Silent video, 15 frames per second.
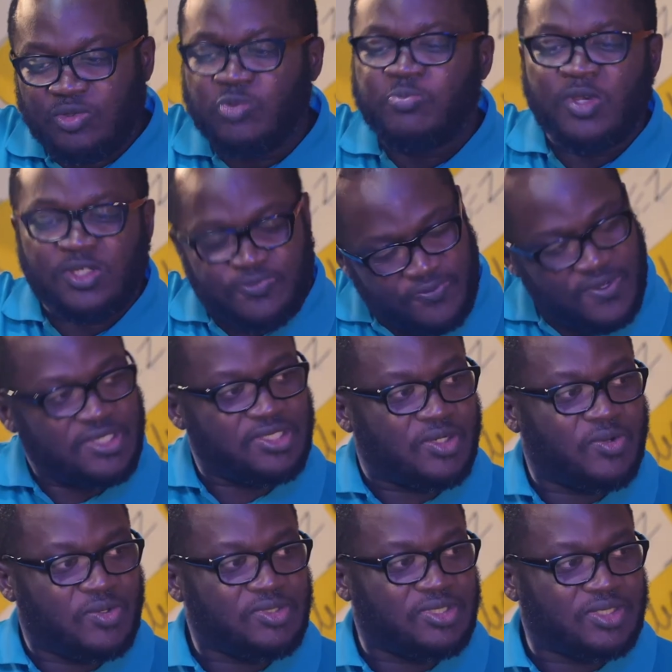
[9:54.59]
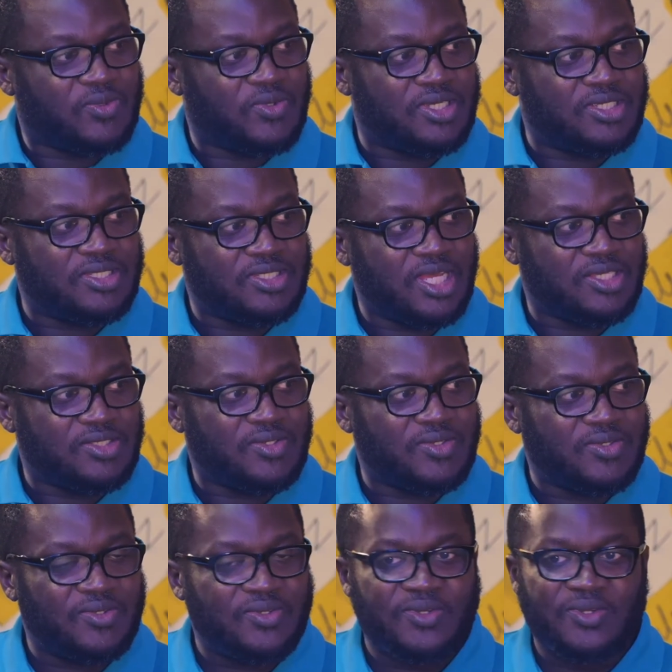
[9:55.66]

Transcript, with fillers: You must face the consequence. That's all.